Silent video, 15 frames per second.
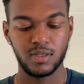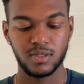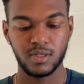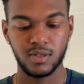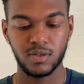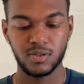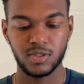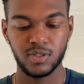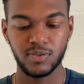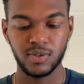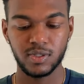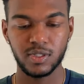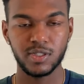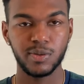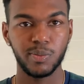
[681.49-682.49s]
So she
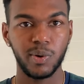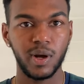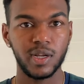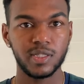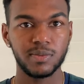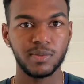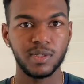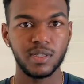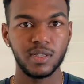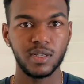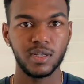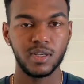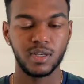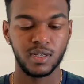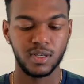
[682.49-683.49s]
eventually surprised me
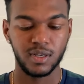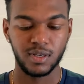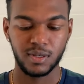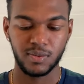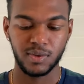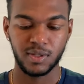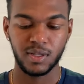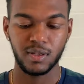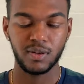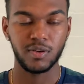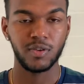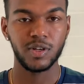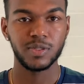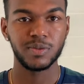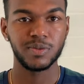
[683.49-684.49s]
with it on
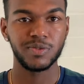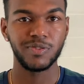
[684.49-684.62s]
Christmas.